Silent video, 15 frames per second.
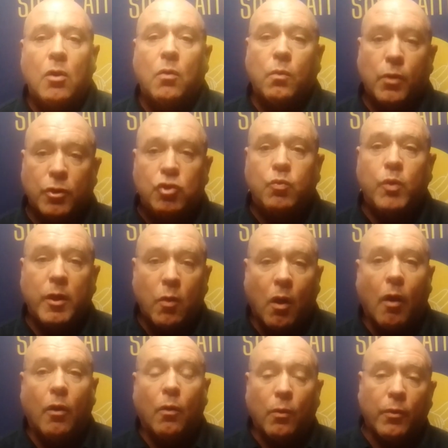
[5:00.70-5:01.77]
which we
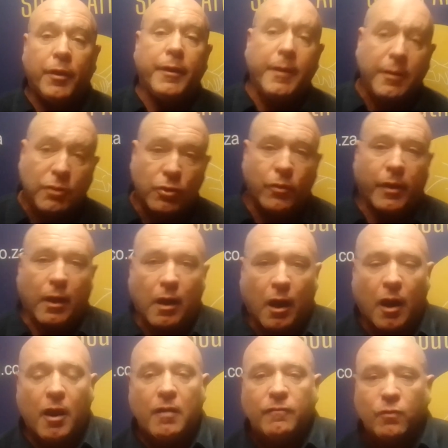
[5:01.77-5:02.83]
are already doing.
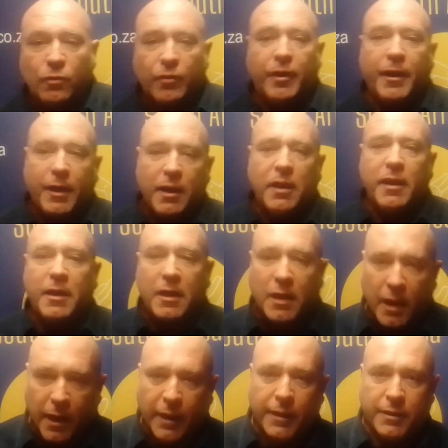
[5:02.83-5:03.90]
I have already
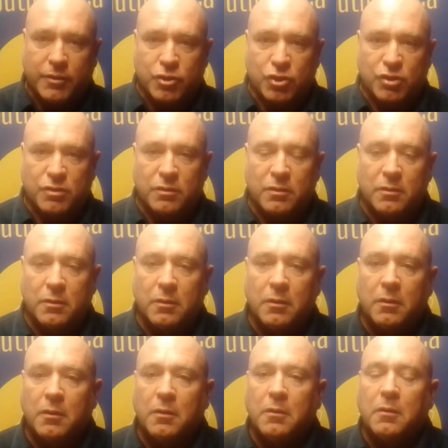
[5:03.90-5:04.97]
engaged
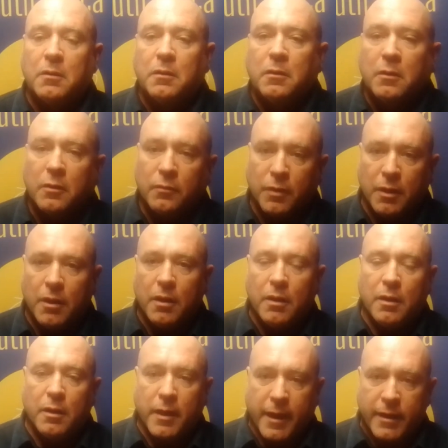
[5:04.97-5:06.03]

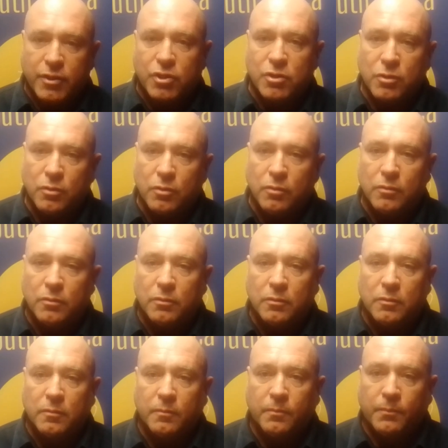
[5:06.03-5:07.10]
the National
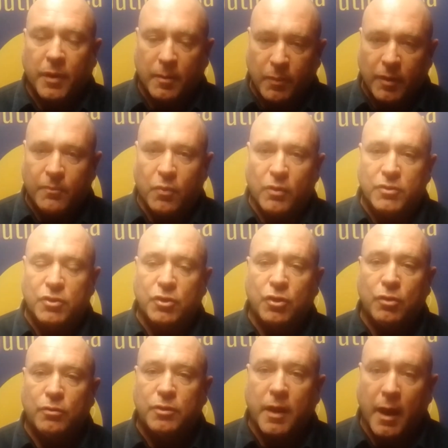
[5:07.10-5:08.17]
Public
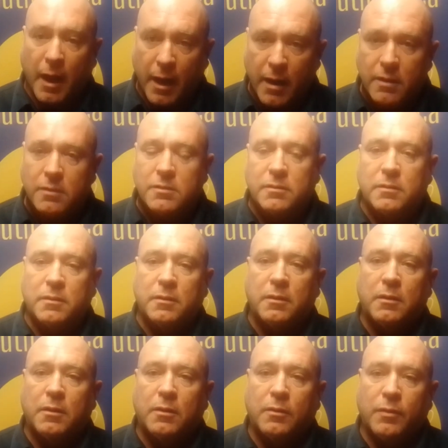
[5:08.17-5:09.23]
Prosecutor and
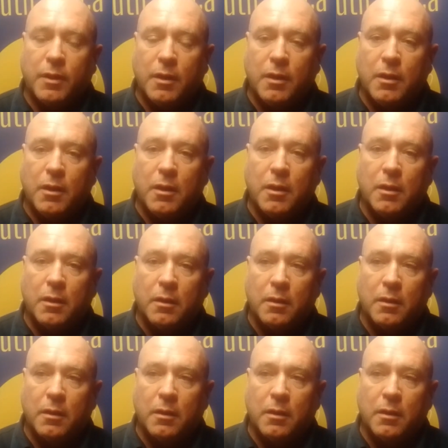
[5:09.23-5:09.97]
the